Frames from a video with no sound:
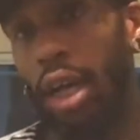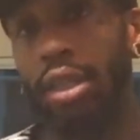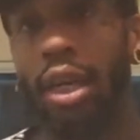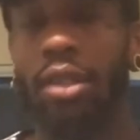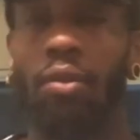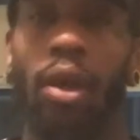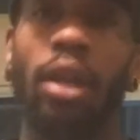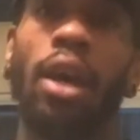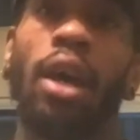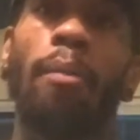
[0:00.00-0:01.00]
That's what
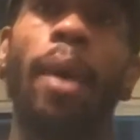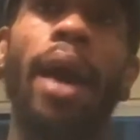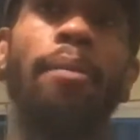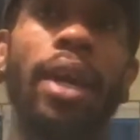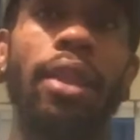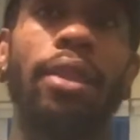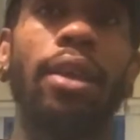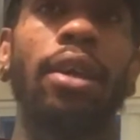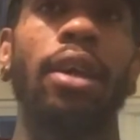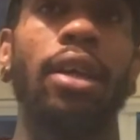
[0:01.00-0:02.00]
my main thing
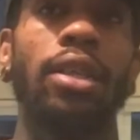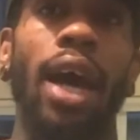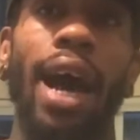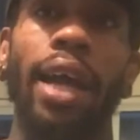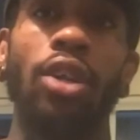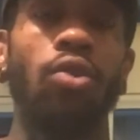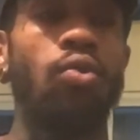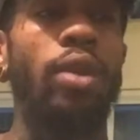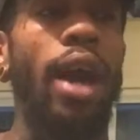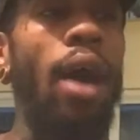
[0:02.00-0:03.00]
is. I do
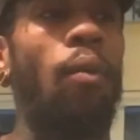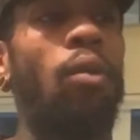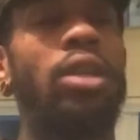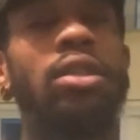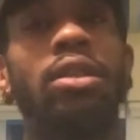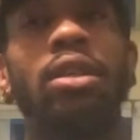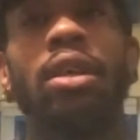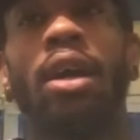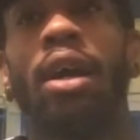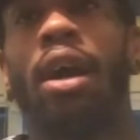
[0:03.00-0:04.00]
not want to
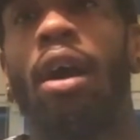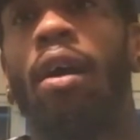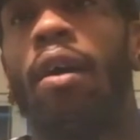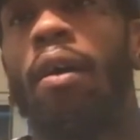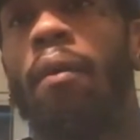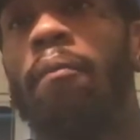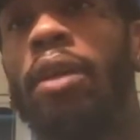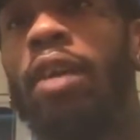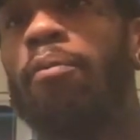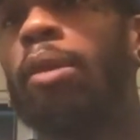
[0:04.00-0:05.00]
give
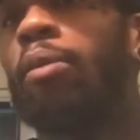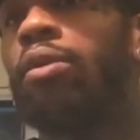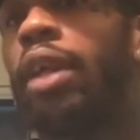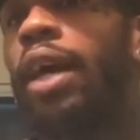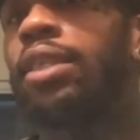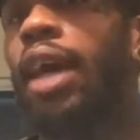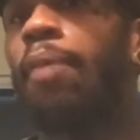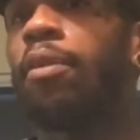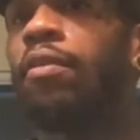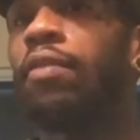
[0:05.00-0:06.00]
people that type of
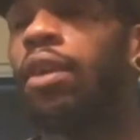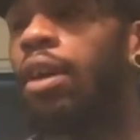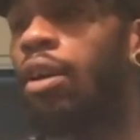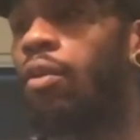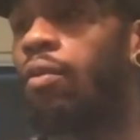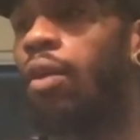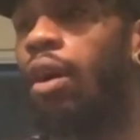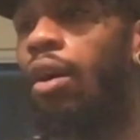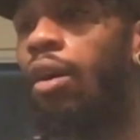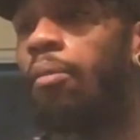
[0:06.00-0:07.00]

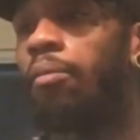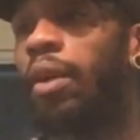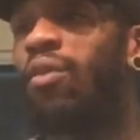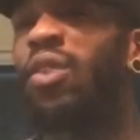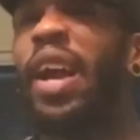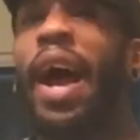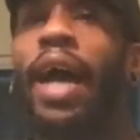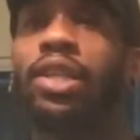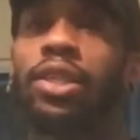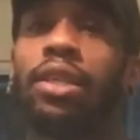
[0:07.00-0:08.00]

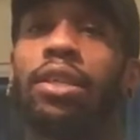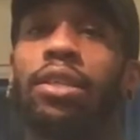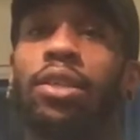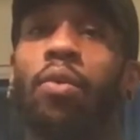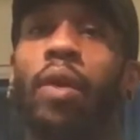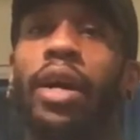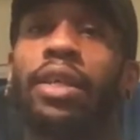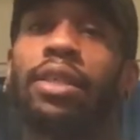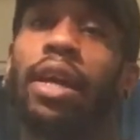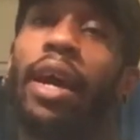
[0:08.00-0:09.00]
reaction to where it's
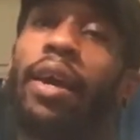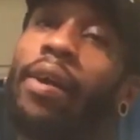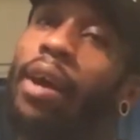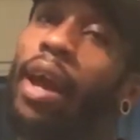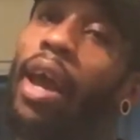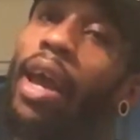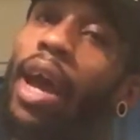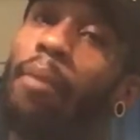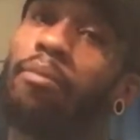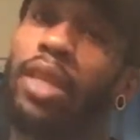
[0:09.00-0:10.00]
like, hey, I'm
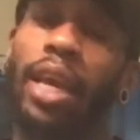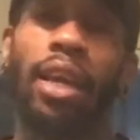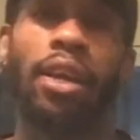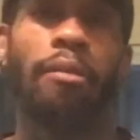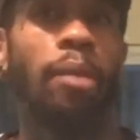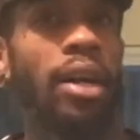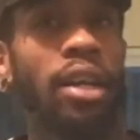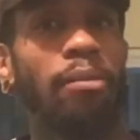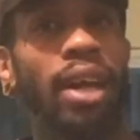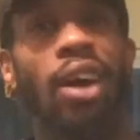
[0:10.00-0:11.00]
taking your money, but
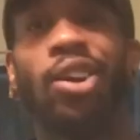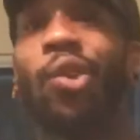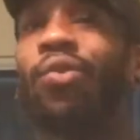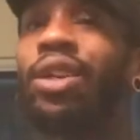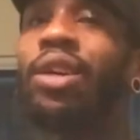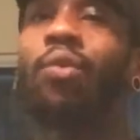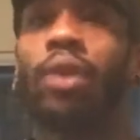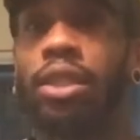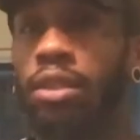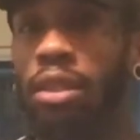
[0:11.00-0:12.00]
I don't really want
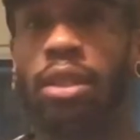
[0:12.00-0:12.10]
to